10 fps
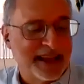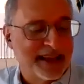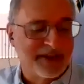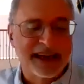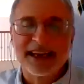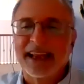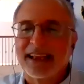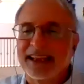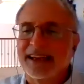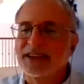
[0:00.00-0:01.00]
If I
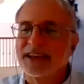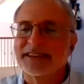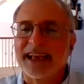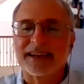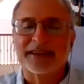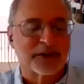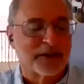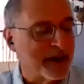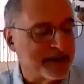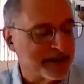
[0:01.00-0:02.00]
didn't get a chance to ask your
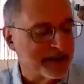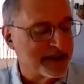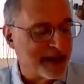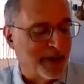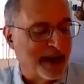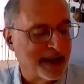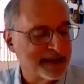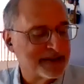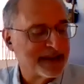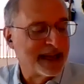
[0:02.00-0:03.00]
question, I
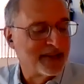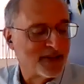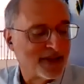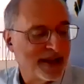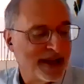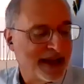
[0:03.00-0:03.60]
apologize.